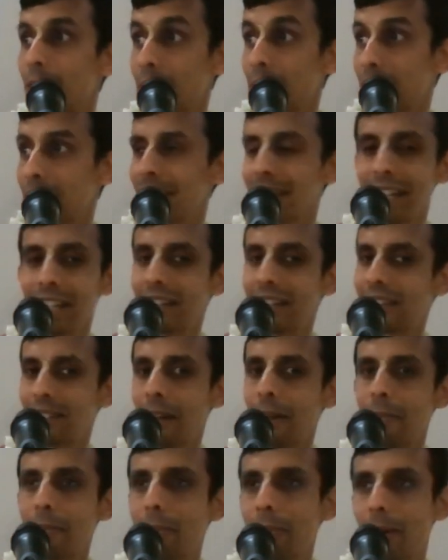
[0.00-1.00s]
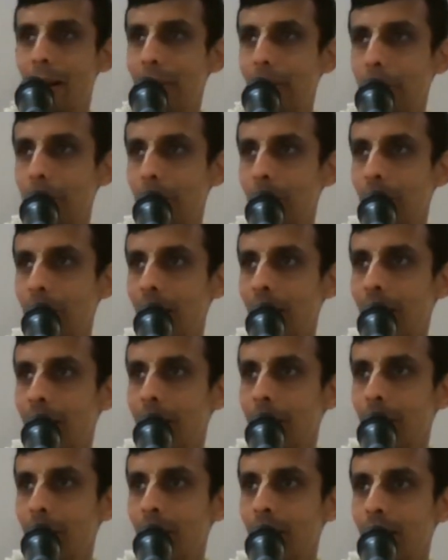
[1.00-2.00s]
Pashya etam
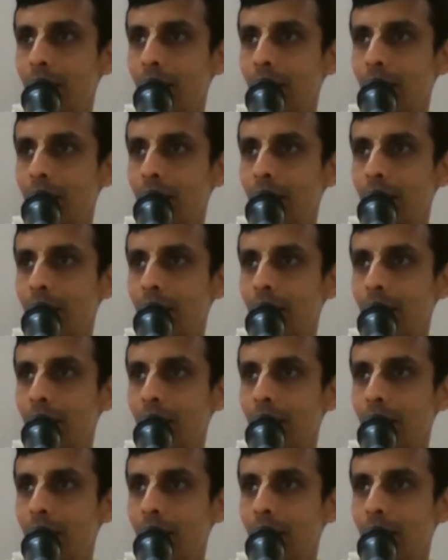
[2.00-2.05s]
panduputrana.